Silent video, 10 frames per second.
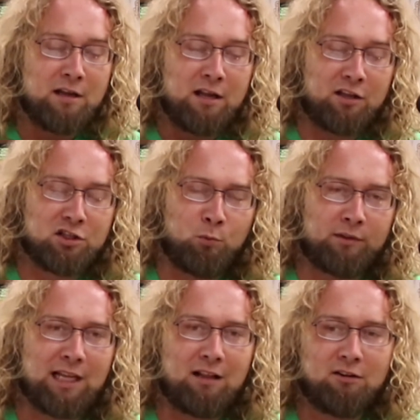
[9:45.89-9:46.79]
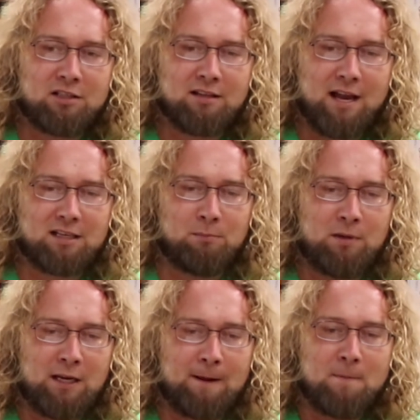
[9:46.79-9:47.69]
And so what that looks like to
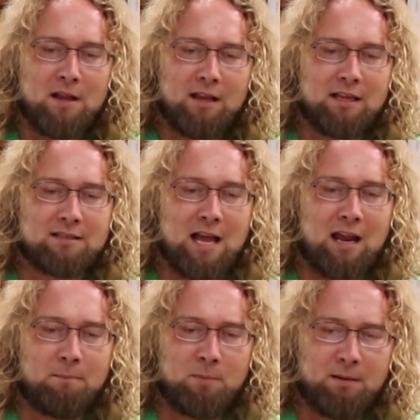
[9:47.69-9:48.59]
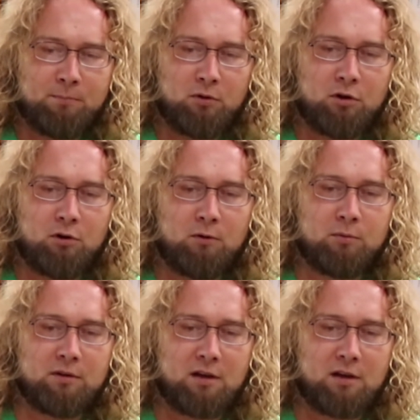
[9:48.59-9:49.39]
me is that people who